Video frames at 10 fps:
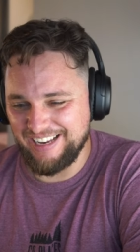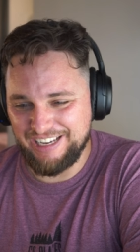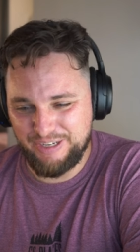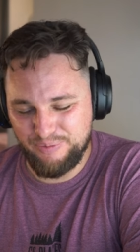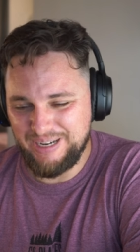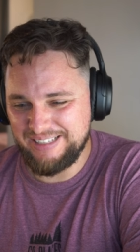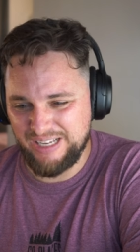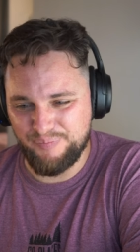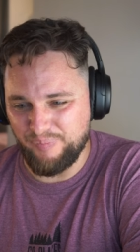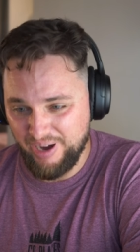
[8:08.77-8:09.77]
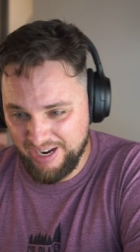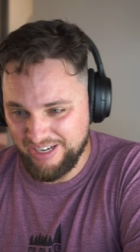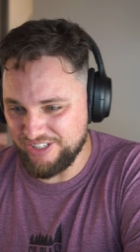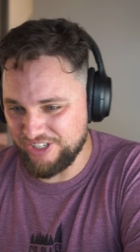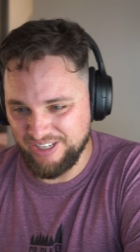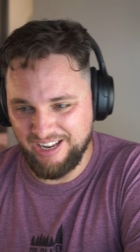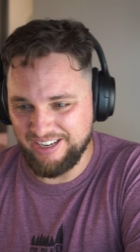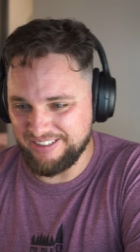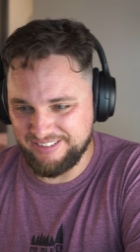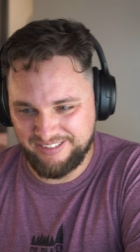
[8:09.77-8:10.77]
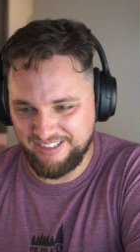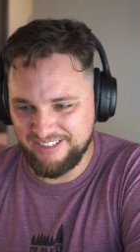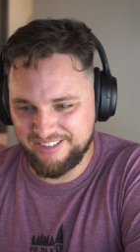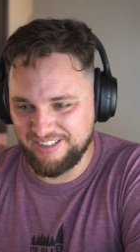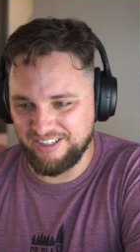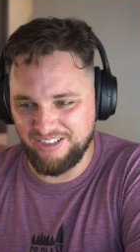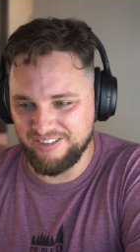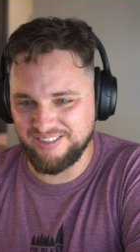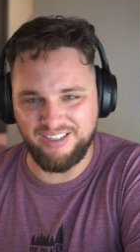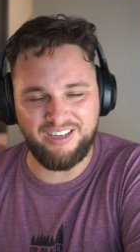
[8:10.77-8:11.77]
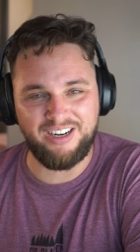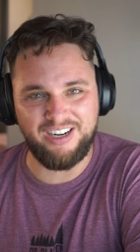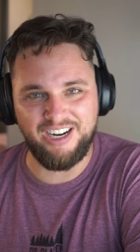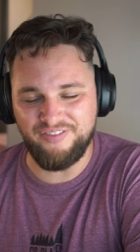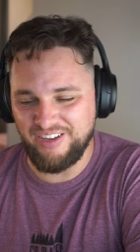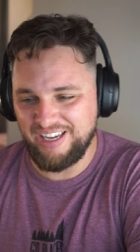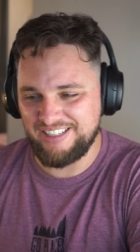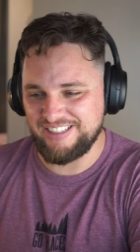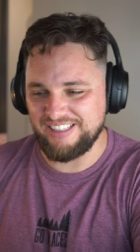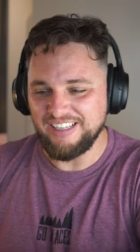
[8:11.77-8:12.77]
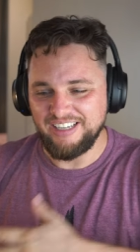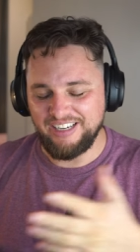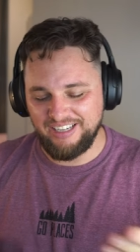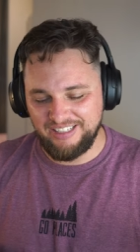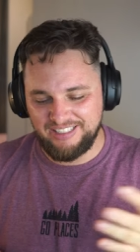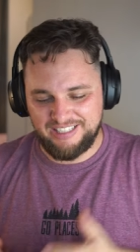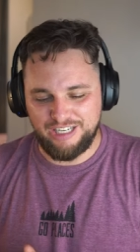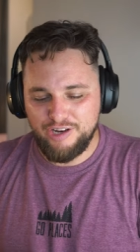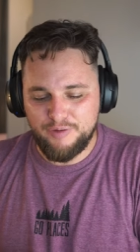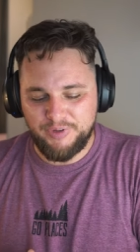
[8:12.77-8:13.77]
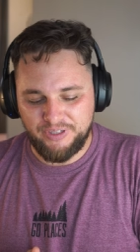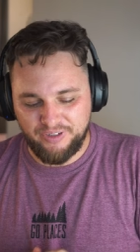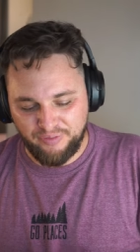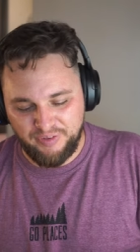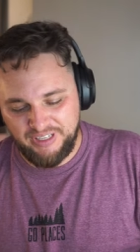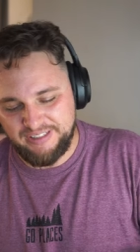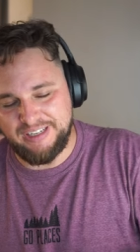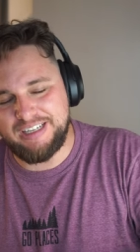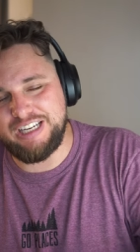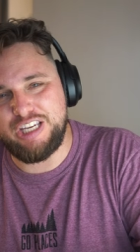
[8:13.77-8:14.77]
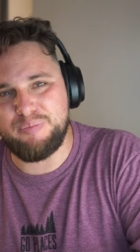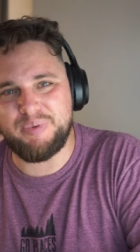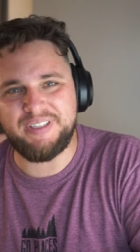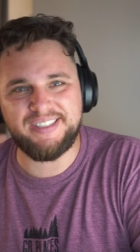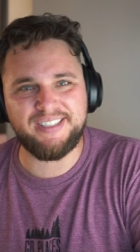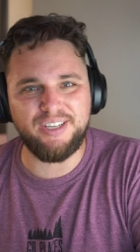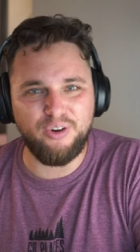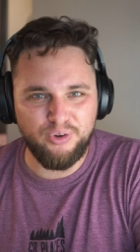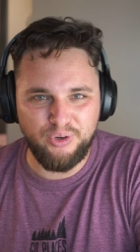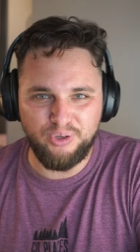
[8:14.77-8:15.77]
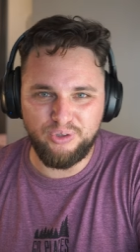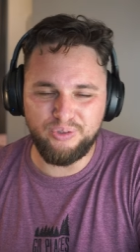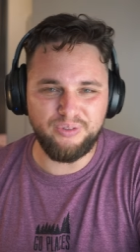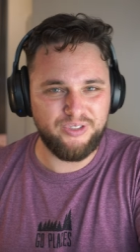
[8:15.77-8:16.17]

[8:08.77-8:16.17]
Like, was a punch. Like, these girls are amazing, and the cinematography in the clip is so cool.